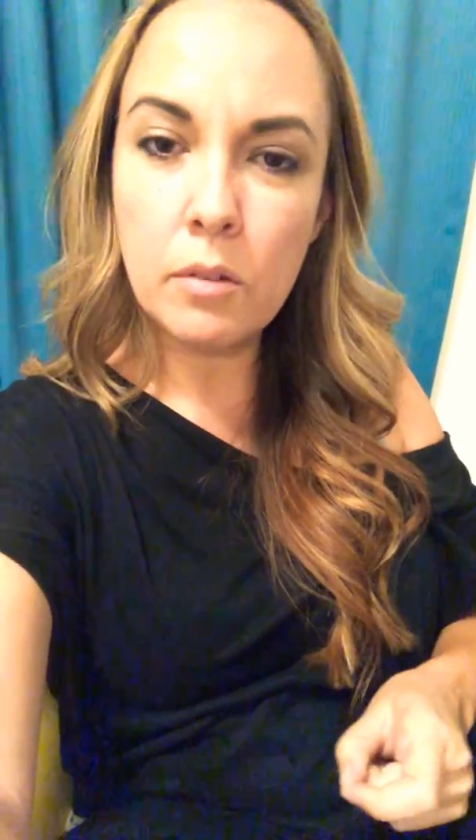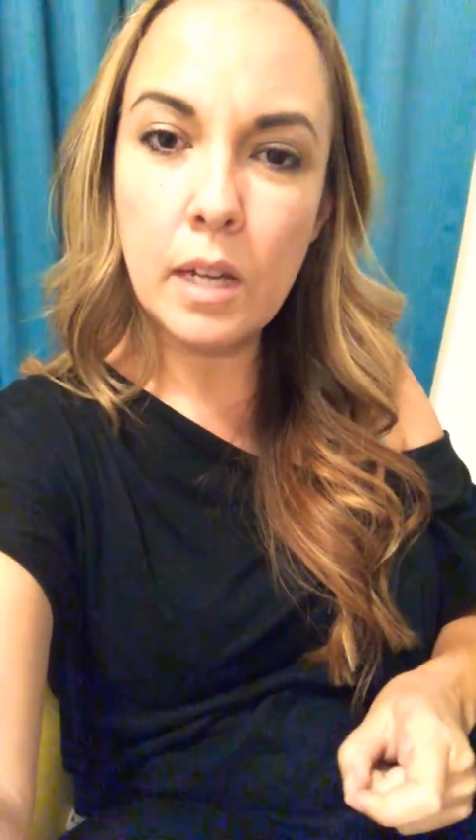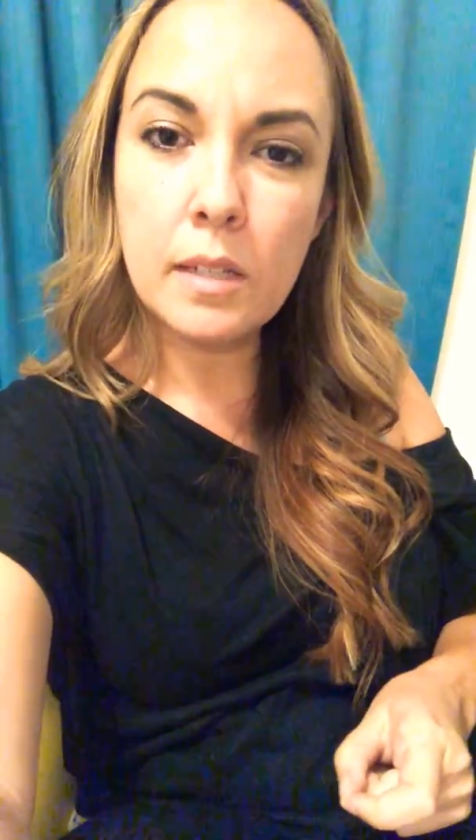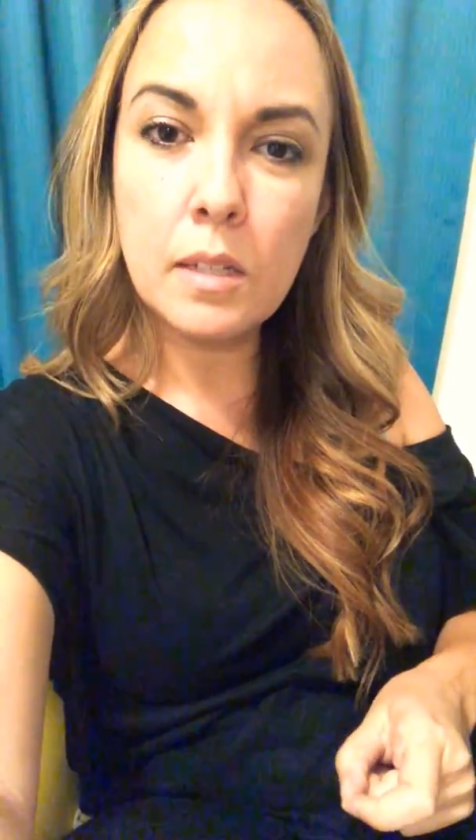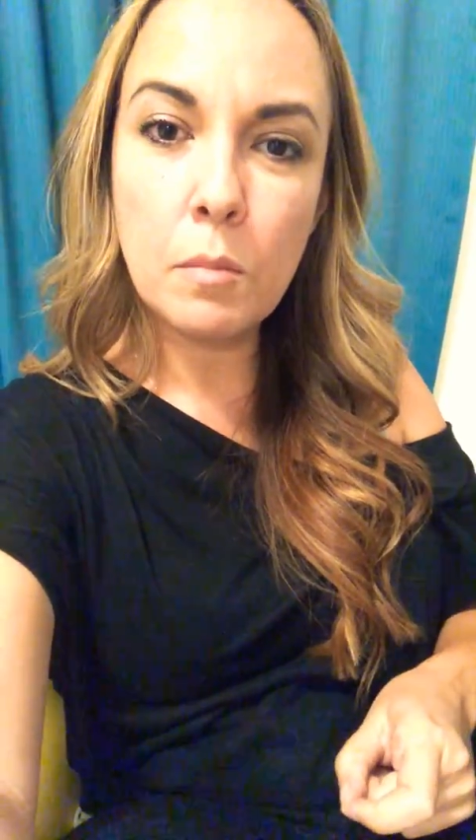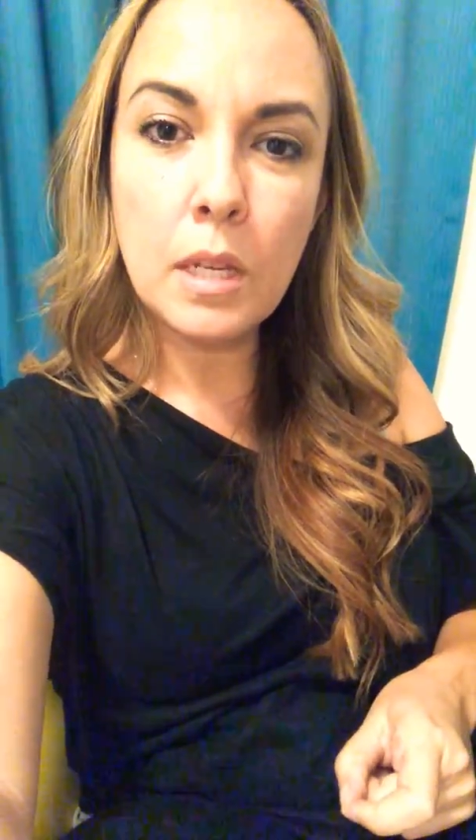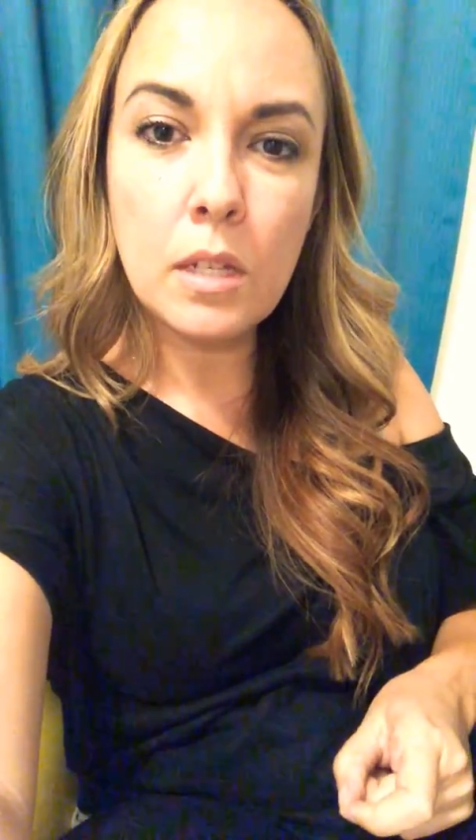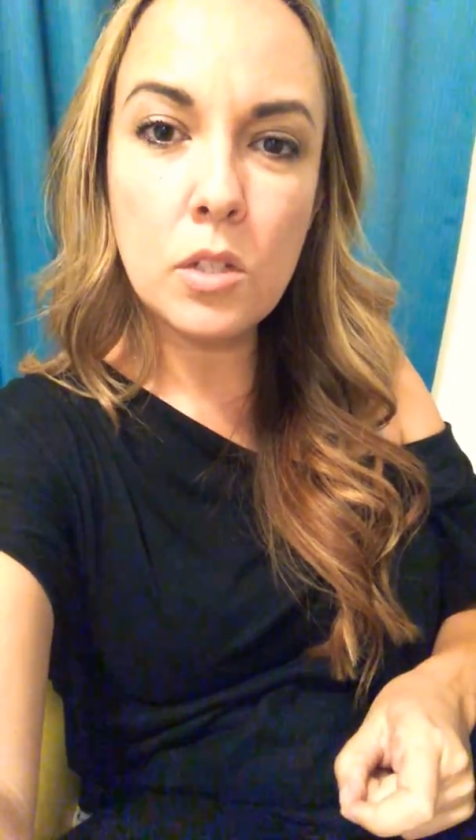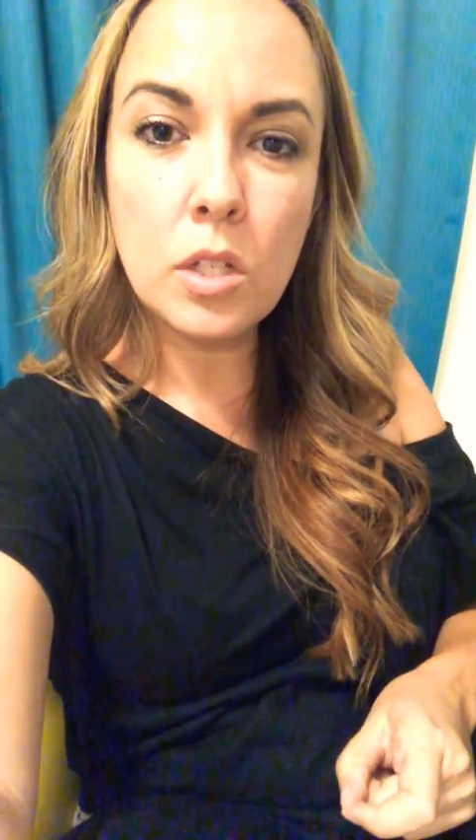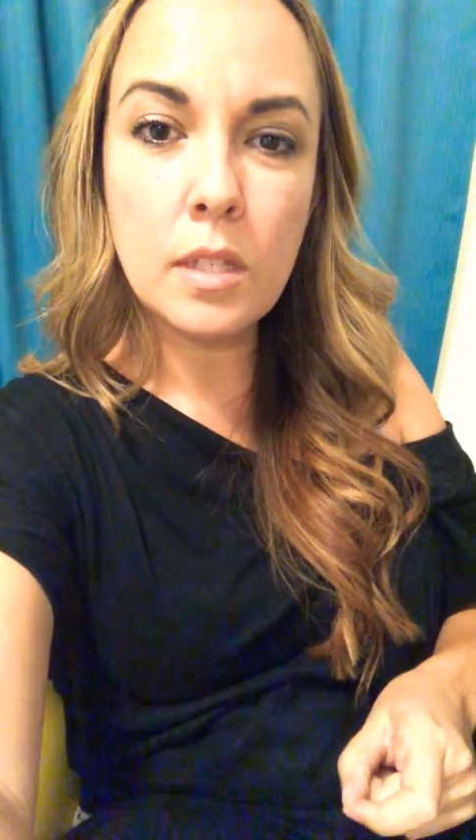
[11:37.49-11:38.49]
next to me
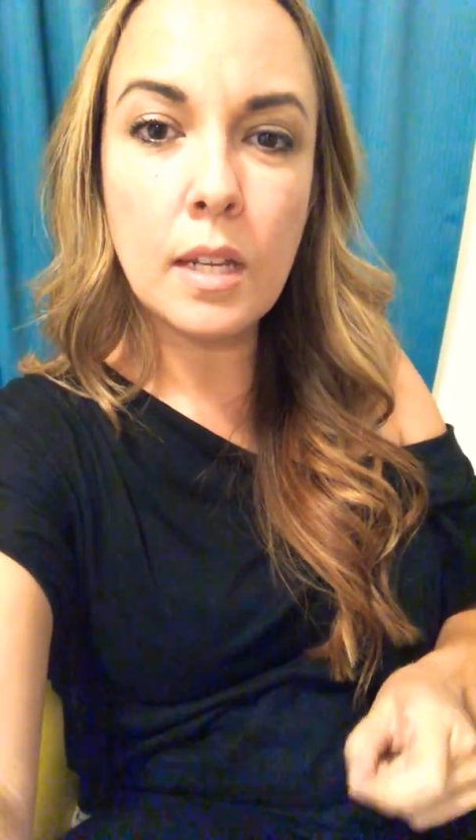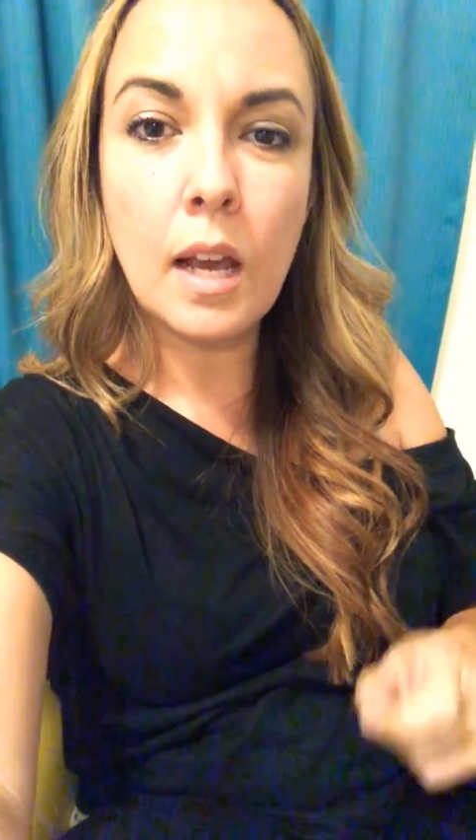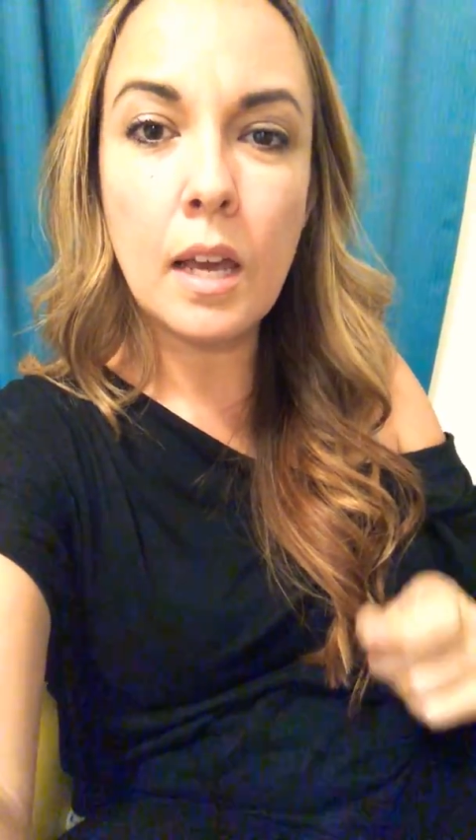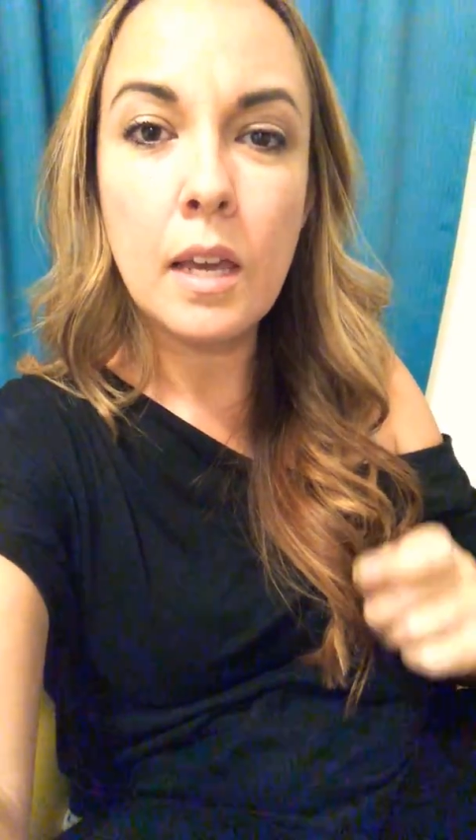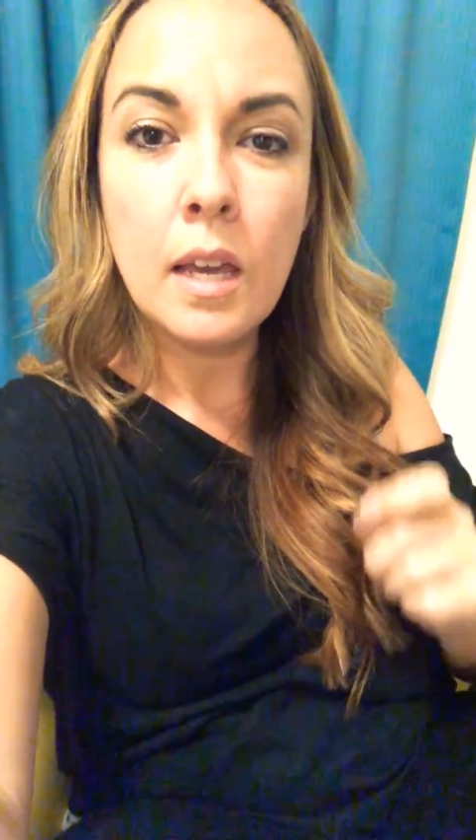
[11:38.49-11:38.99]
and she said, I